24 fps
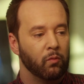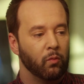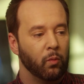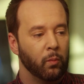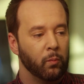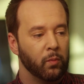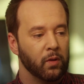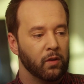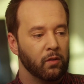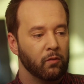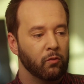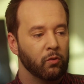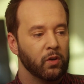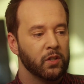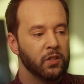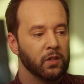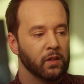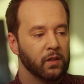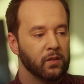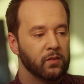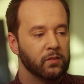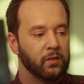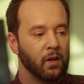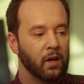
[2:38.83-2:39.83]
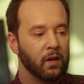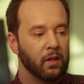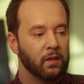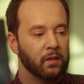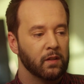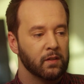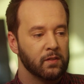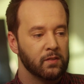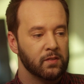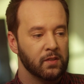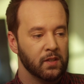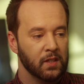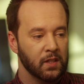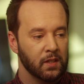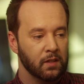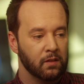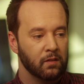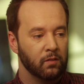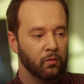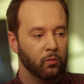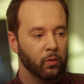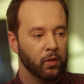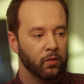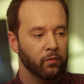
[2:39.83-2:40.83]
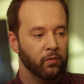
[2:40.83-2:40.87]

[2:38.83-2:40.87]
When we originally started the scene with